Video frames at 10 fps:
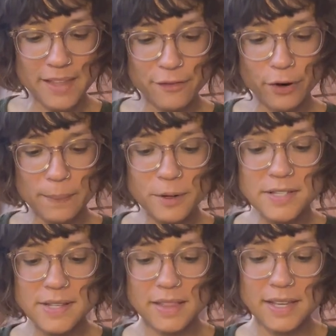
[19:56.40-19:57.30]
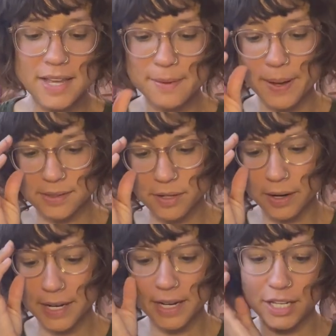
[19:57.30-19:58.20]
For a person thinking about
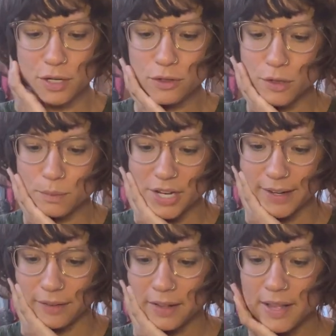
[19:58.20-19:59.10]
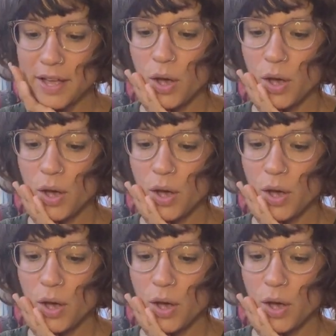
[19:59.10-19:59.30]
starting a YouTube channel,